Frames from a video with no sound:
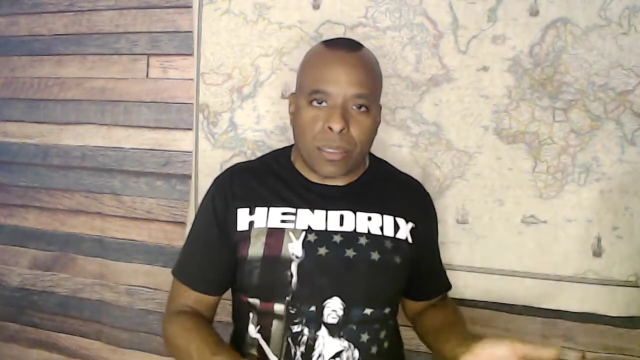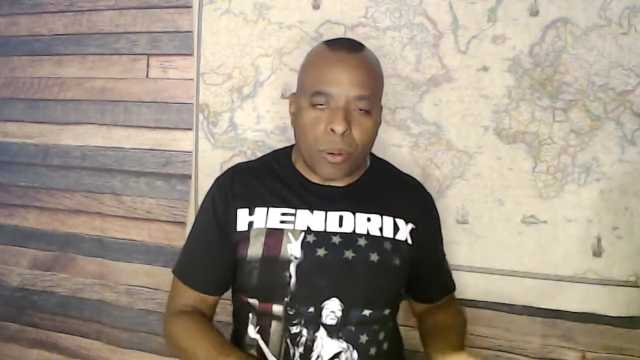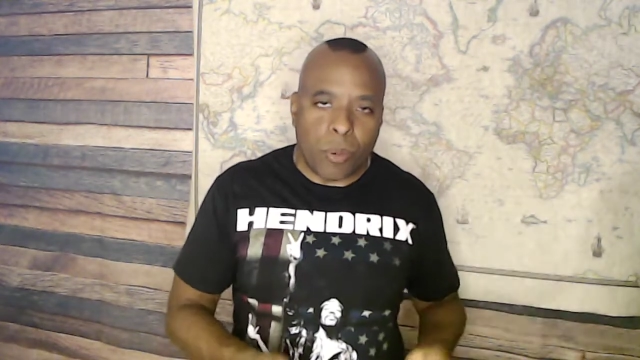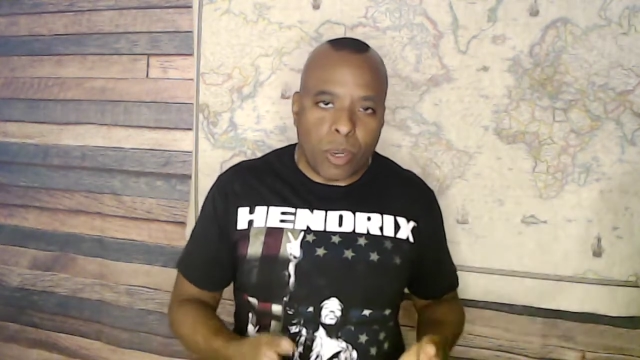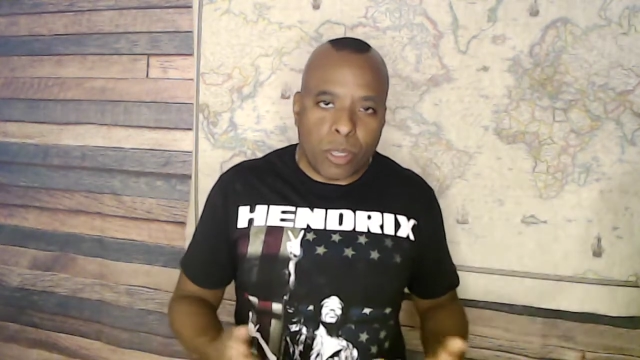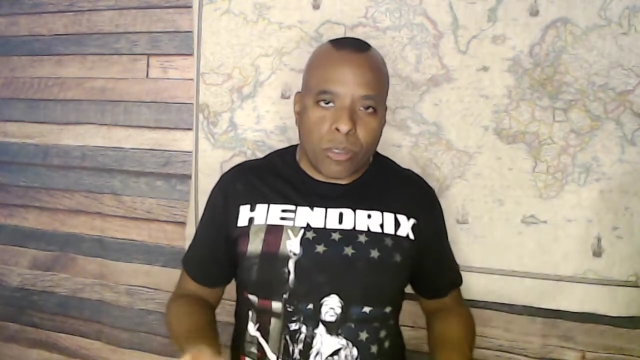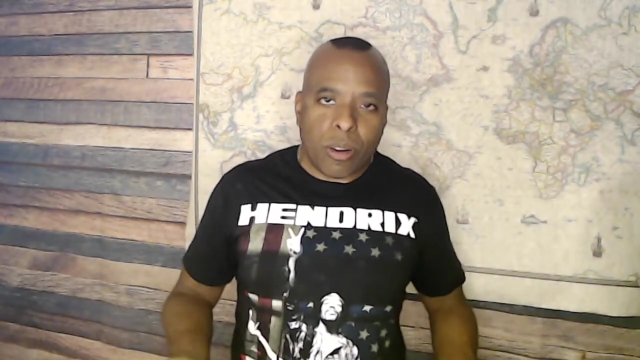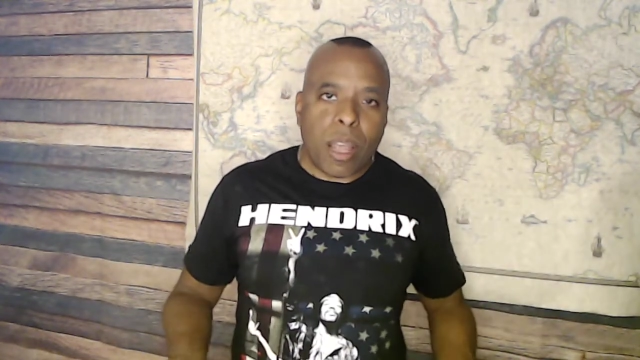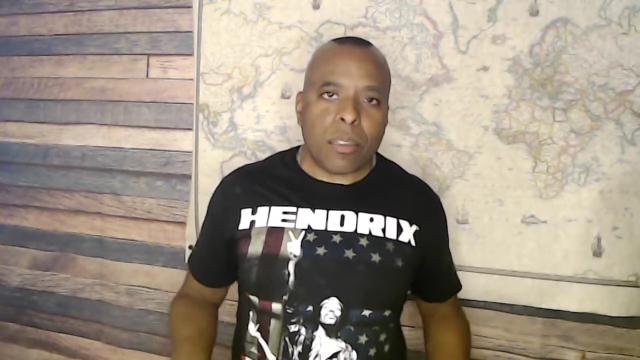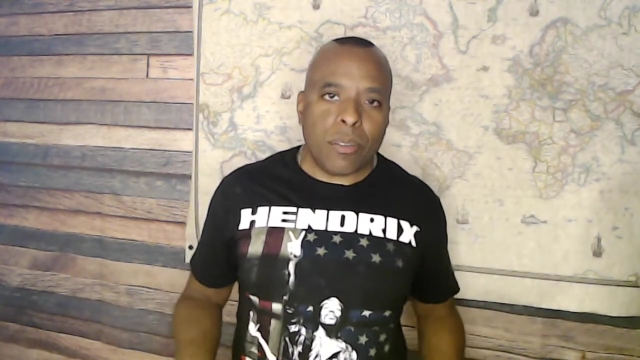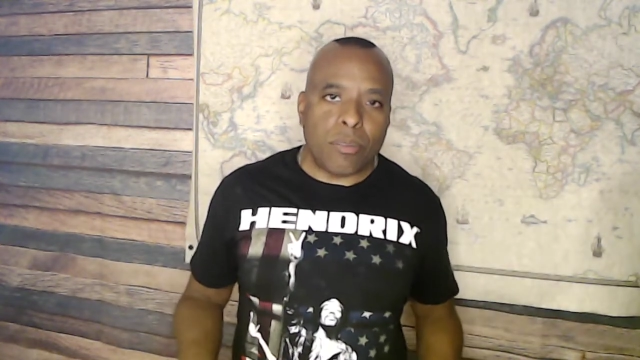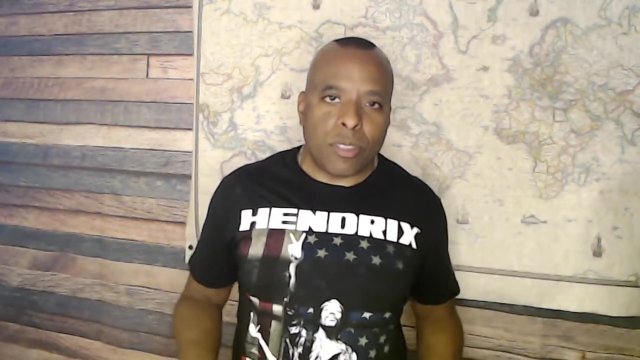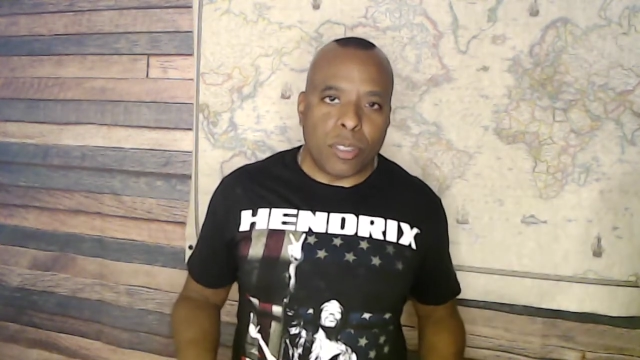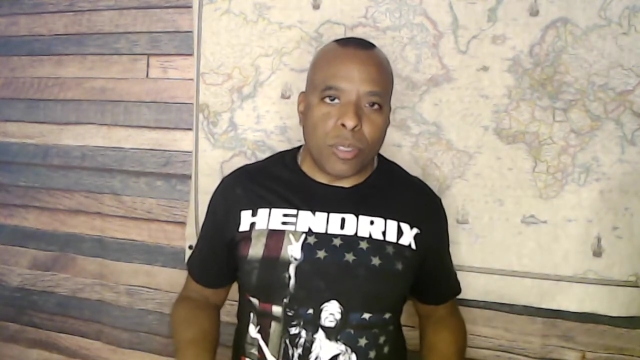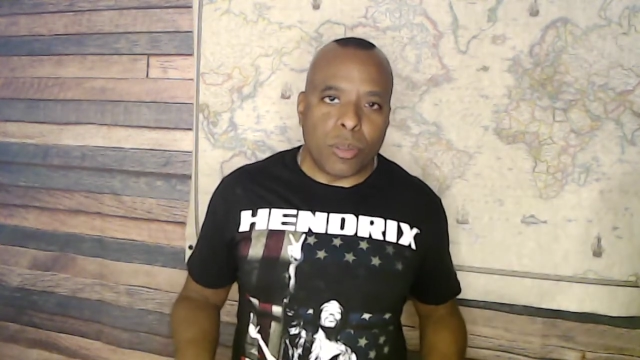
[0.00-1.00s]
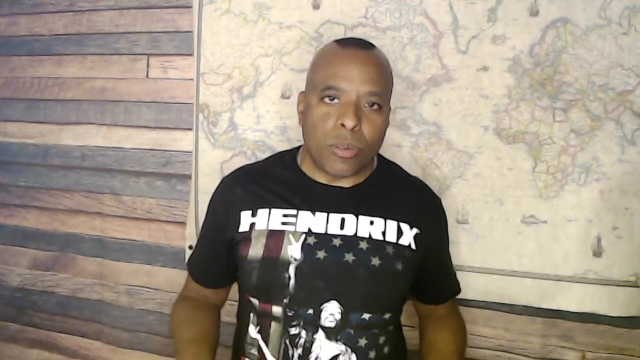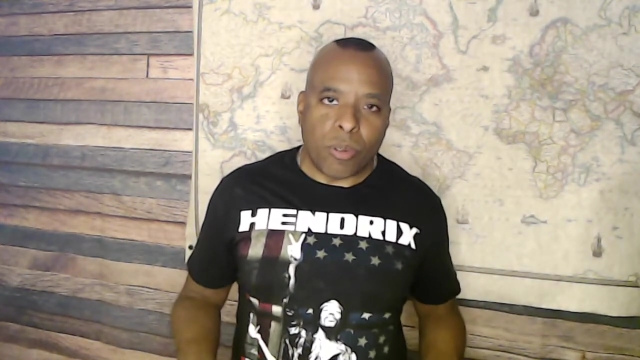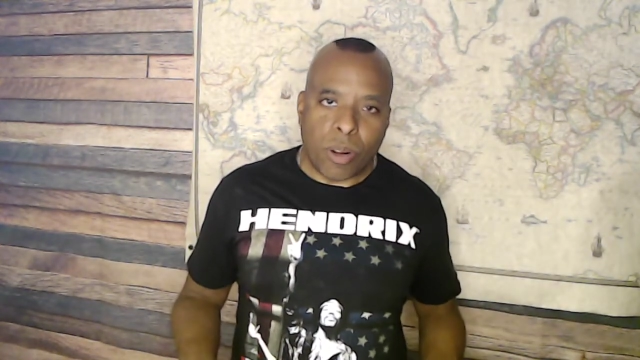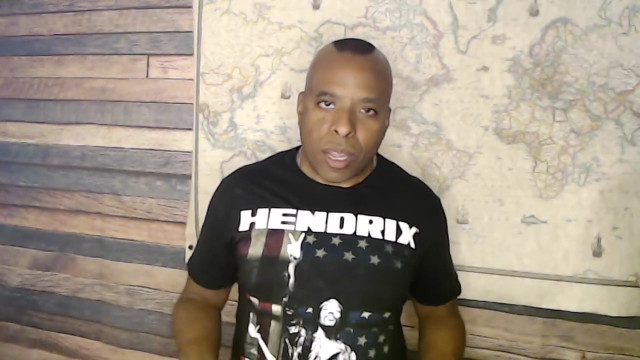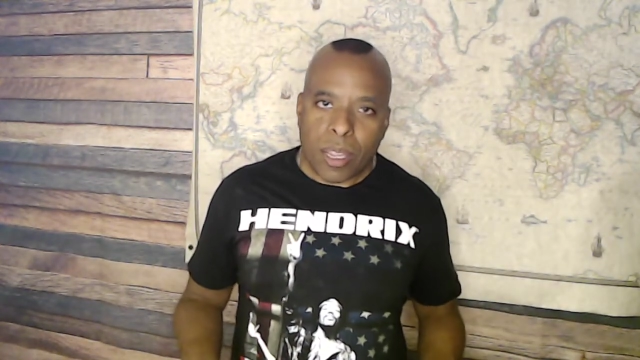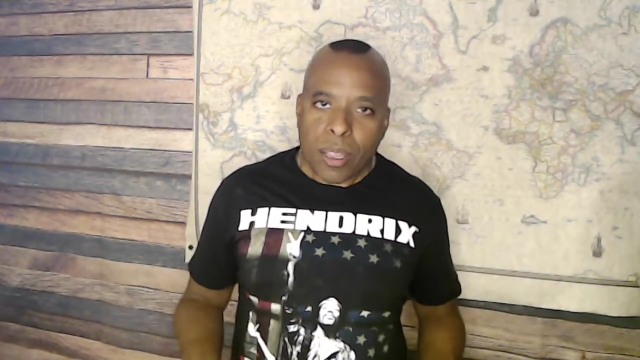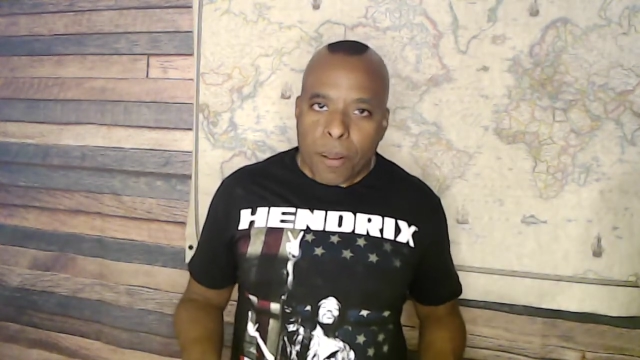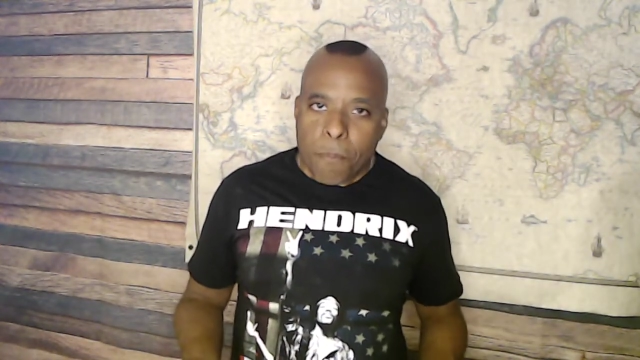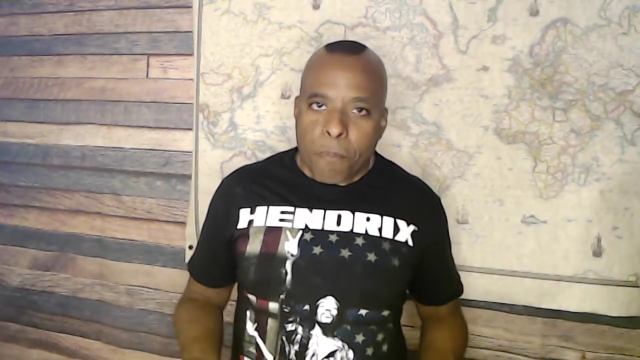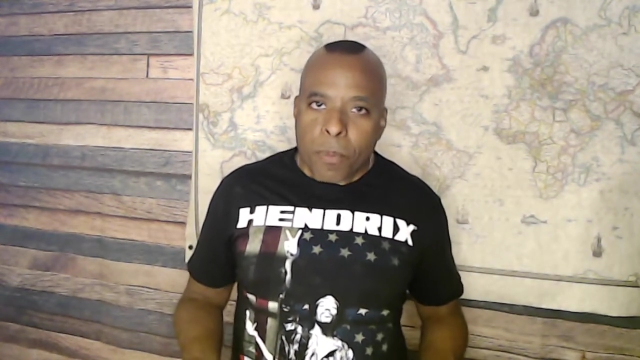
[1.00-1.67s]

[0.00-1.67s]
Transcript: They weren't attractive to you, right?